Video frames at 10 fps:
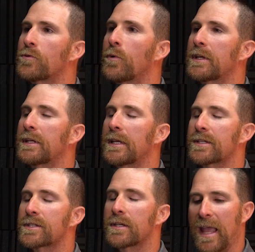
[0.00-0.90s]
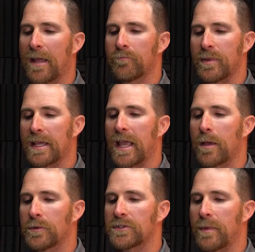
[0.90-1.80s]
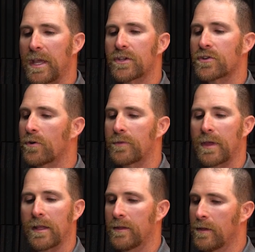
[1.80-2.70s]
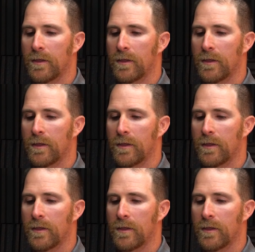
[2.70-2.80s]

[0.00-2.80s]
what it is. And being able to make sure that